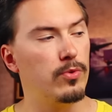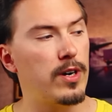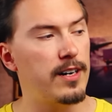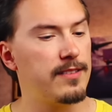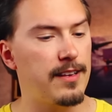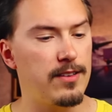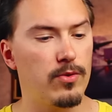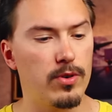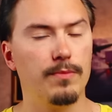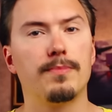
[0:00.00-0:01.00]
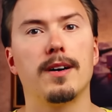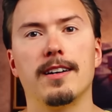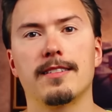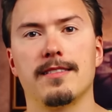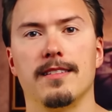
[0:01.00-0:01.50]
rut and your own
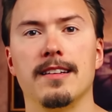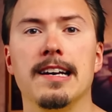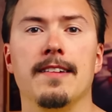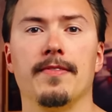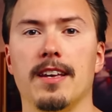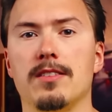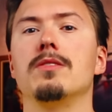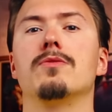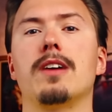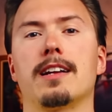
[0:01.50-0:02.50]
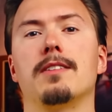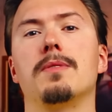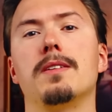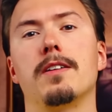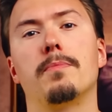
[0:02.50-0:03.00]
products, and gets you interacting
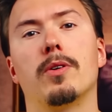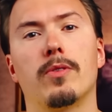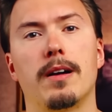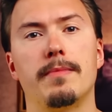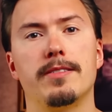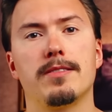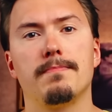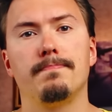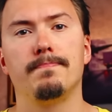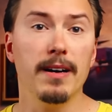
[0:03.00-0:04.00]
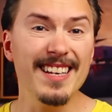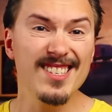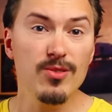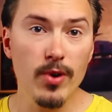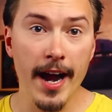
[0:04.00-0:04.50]
with other programmers. But
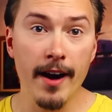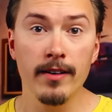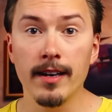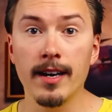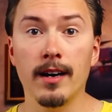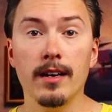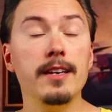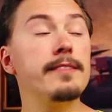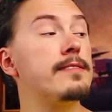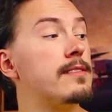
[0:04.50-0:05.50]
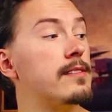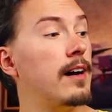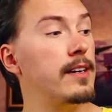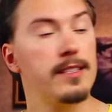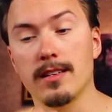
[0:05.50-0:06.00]
it's rare.
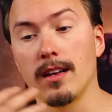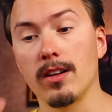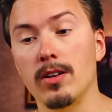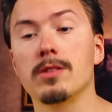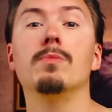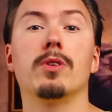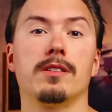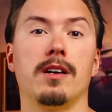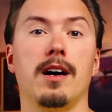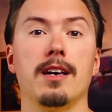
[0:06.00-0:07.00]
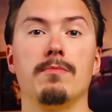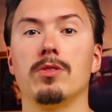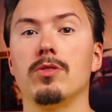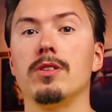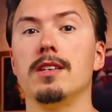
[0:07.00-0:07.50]
It's a lot more time
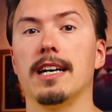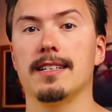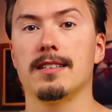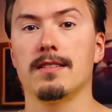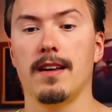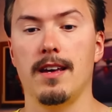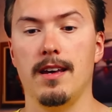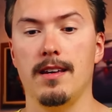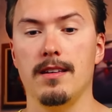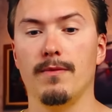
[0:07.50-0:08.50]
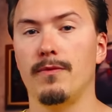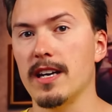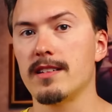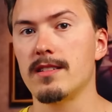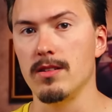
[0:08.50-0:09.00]
to get a
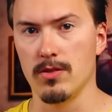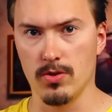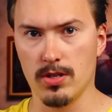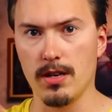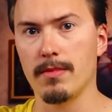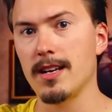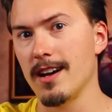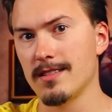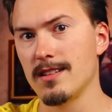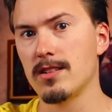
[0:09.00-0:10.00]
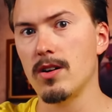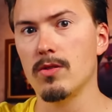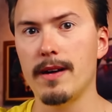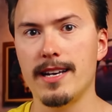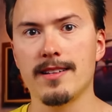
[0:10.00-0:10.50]
fix into somebody else's
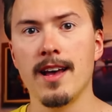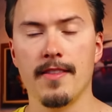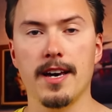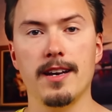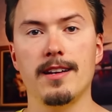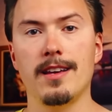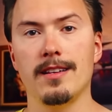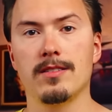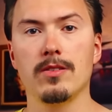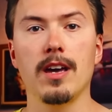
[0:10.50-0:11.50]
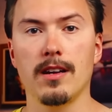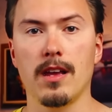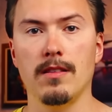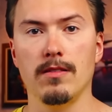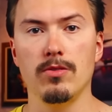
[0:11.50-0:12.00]
code base than it is to get
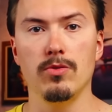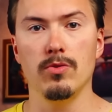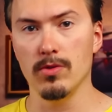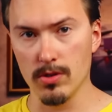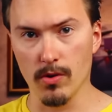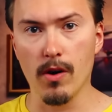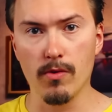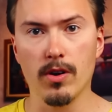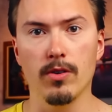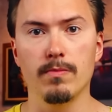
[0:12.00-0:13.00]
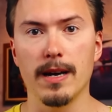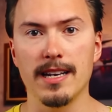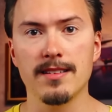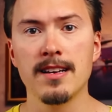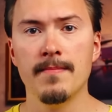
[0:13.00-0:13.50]
into your own code
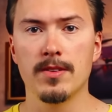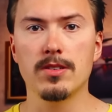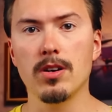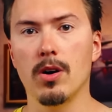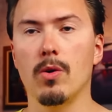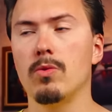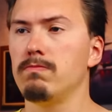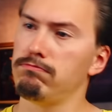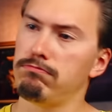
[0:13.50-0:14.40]
base. So,